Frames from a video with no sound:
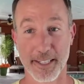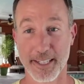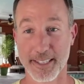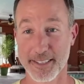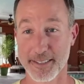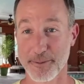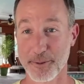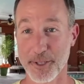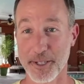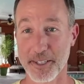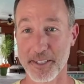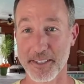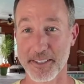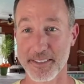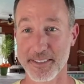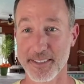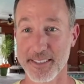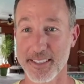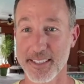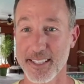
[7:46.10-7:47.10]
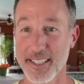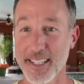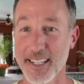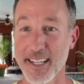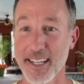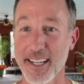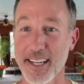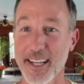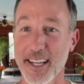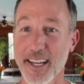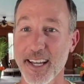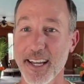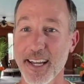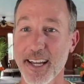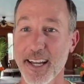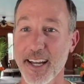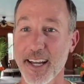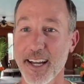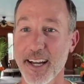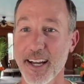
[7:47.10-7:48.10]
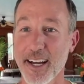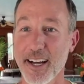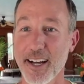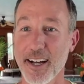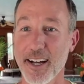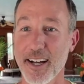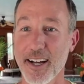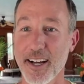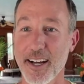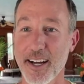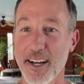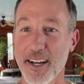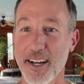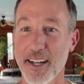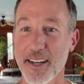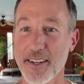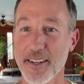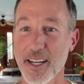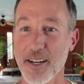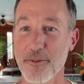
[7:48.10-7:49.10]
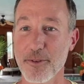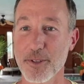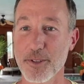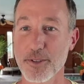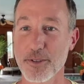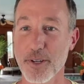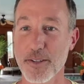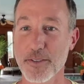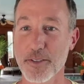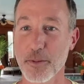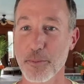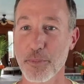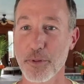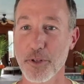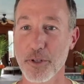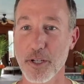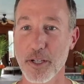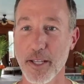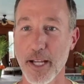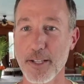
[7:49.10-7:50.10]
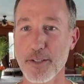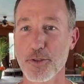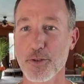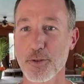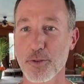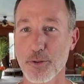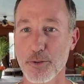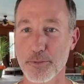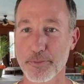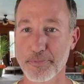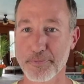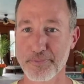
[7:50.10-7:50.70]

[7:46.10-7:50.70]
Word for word: That's what it is. Ah, never trust the pull on. That's true.